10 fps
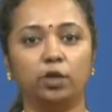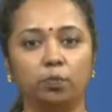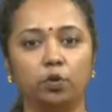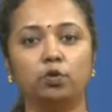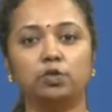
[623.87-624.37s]

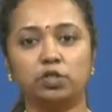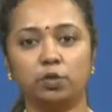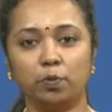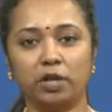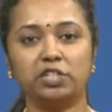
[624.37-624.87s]

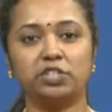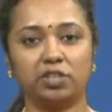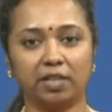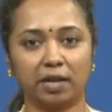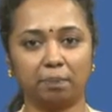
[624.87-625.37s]

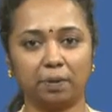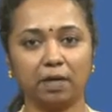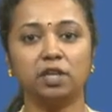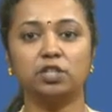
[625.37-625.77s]
immunostimulation therapy